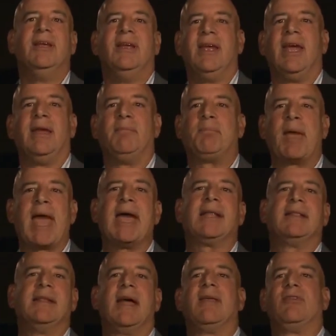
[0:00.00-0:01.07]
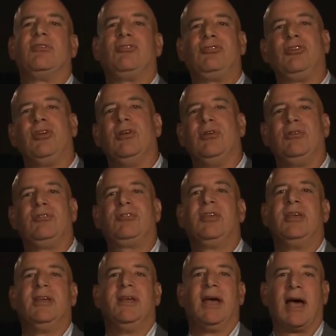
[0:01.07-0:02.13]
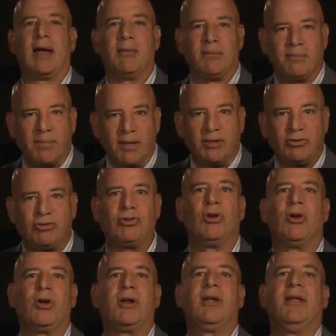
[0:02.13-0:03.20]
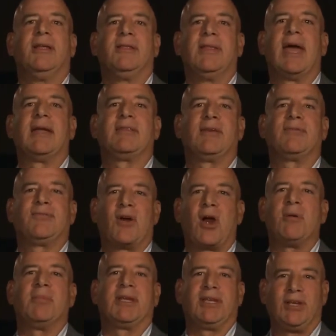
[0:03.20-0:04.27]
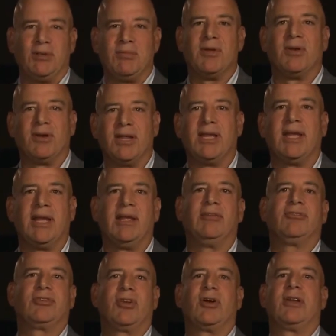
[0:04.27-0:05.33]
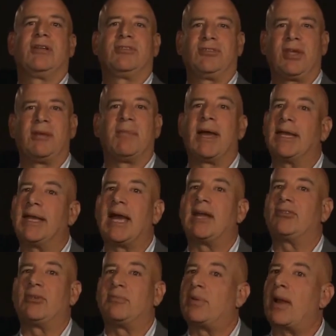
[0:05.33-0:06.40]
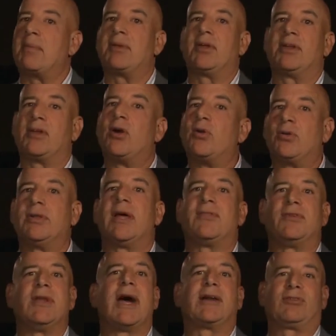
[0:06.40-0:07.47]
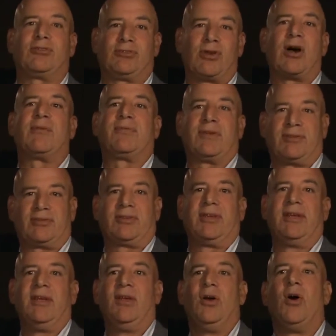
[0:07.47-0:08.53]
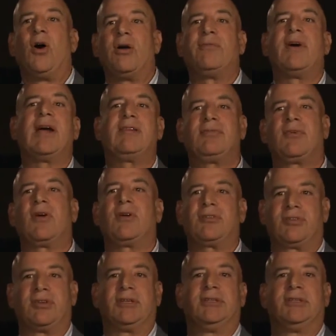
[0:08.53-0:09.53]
and patent leather shoes, I'm sure that the farming community is going to say, my gosh, I'm probably going to go to another doctor's office, or vice versa.